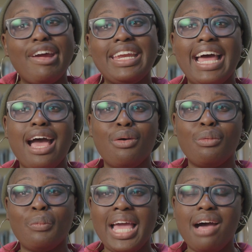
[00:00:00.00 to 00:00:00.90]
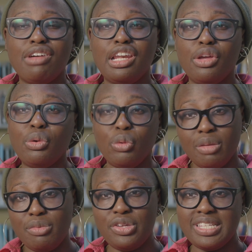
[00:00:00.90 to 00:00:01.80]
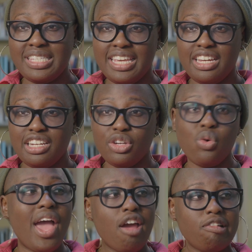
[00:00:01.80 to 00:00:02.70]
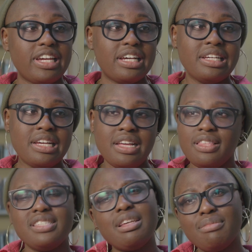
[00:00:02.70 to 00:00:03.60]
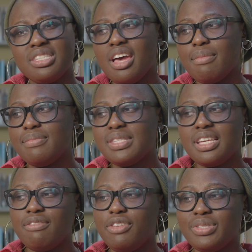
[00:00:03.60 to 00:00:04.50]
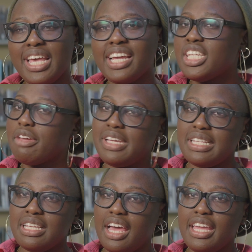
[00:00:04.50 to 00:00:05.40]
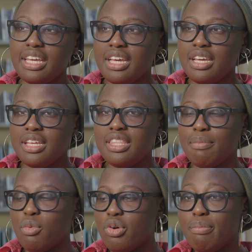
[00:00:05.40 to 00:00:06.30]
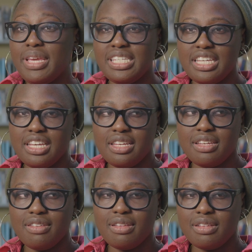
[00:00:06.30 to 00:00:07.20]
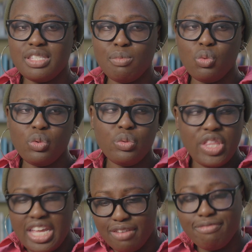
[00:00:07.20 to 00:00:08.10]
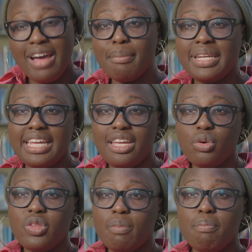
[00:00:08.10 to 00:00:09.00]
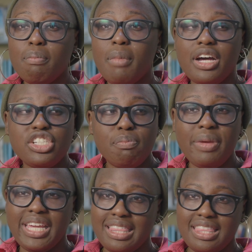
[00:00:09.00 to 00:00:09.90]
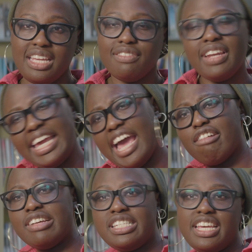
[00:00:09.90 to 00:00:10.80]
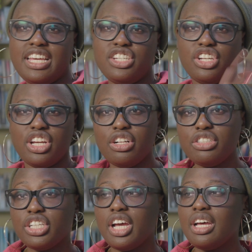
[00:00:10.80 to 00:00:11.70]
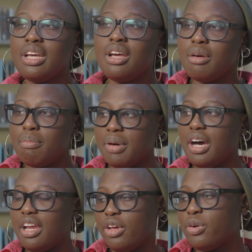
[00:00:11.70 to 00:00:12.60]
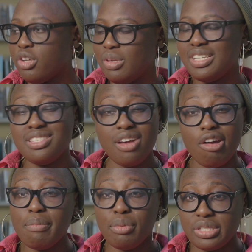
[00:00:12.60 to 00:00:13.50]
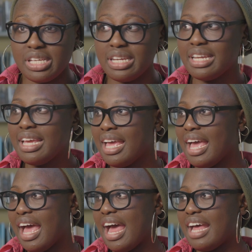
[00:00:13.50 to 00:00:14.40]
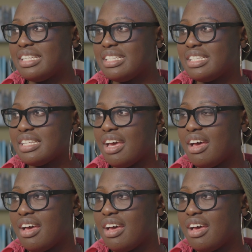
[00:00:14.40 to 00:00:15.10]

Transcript: right now, we have a local community and a local area that sometimes can feel secondary to like the more immediate small thing of family or the much bigger thing of like heritage and culture. But our local communities are important, and